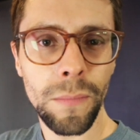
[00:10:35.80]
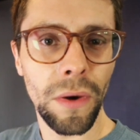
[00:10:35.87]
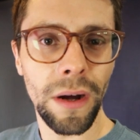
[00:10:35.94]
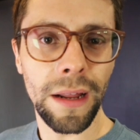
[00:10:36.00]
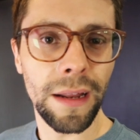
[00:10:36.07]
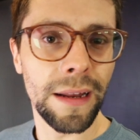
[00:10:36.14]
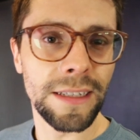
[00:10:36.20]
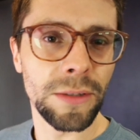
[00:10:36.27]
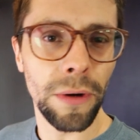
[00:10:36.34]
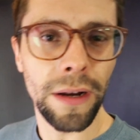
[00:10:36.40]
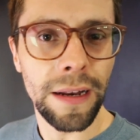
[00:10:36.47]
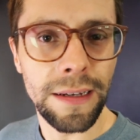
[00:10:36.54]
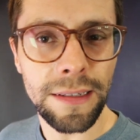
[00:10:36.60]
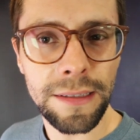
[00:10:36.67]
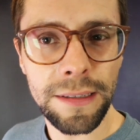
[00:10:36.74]
but it is what
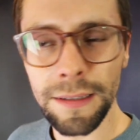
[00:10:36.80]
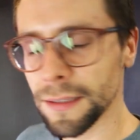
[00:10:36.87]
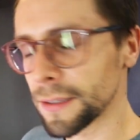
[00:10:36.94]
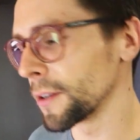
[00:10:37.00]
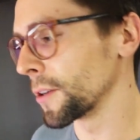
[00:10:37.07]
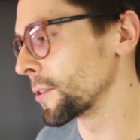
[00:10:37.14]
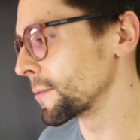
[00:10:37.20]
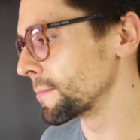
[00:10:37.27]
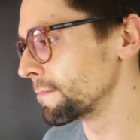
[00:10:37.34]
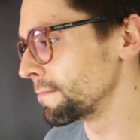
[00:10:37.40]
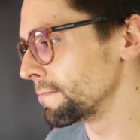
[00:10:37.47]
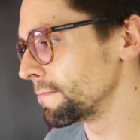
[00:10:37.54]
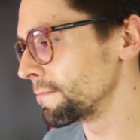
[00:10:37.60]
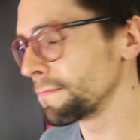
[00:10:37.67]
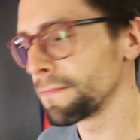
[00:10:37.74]
it is. So
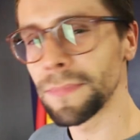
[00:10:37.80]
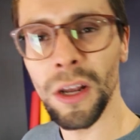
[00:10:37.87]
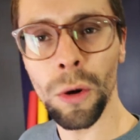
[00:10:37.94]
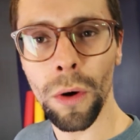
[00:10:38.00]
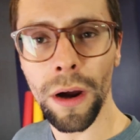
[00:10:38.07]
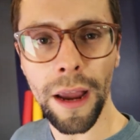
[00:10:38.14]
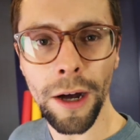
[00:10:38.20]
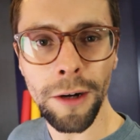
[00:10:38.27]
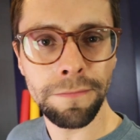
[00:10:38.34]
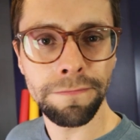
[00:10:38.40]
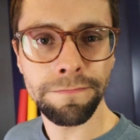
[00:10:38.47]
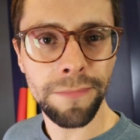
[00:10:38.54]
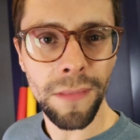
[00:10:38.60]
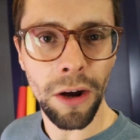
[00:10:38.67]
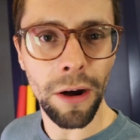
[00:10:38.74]
it'll work out.
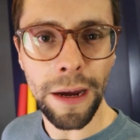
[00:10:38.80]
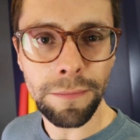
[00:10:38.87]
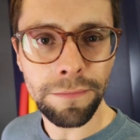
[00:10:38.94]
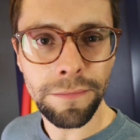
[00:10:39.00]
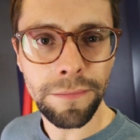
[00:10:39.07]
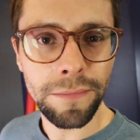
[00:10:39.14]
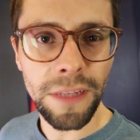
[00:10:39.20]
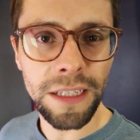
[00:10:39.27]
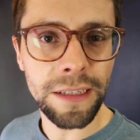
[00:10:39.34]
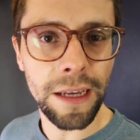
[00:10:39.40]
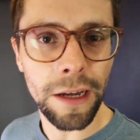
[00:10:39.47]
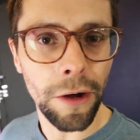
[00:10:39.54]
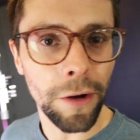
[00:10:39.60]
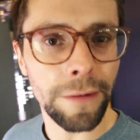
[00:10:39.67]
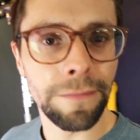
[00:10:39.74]
All right, let's
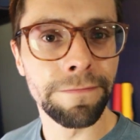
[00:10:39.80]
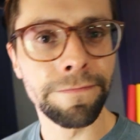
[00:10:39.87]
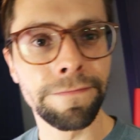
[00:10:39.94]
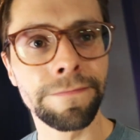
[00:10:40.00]
get going.